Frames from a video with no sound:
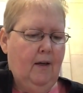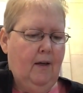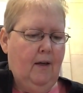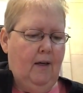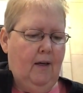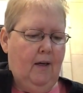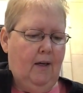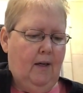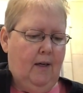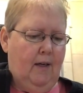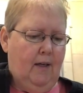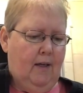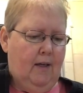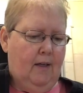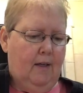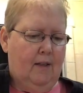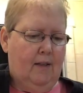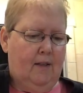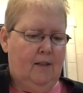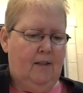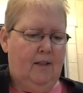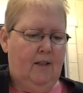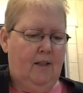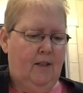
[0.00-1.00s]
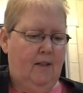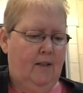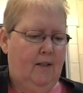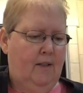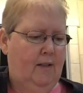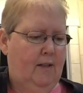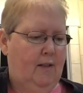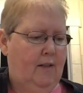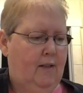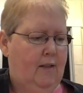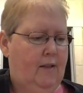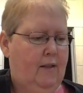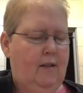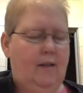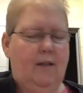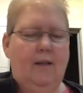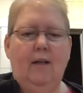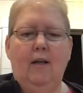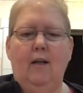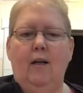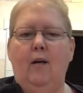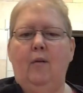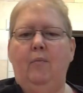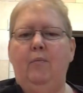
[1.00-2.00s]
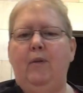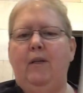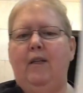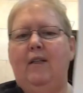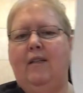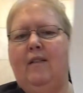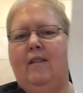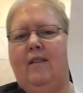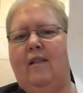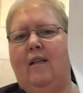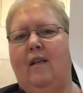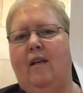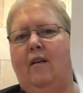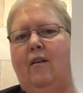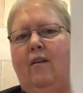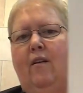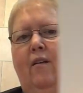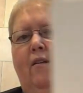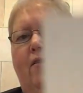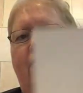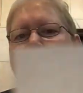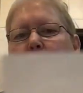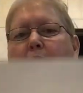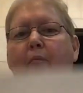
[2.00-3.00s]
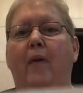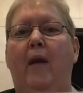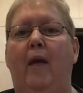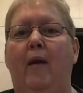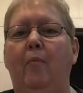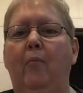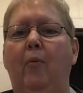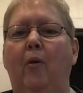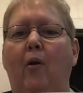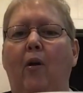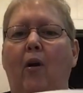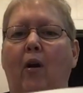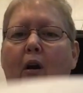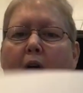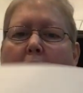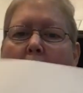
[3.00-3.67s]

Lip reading: and a piece of paper.